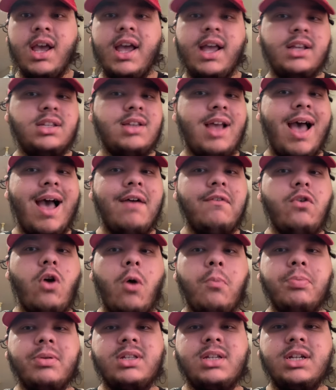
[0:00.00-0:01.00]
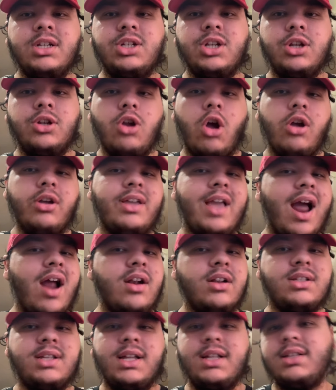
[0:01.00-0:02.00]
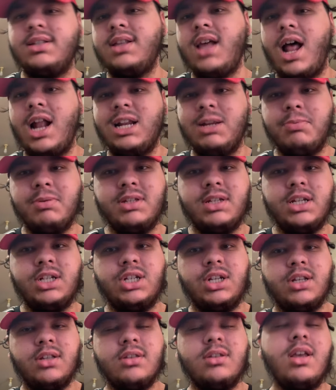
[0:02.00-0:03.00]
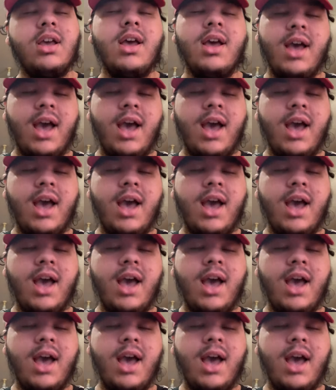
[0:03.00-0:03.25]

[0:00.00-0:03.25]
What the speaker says: is to have competition, no guaranteed starting positions.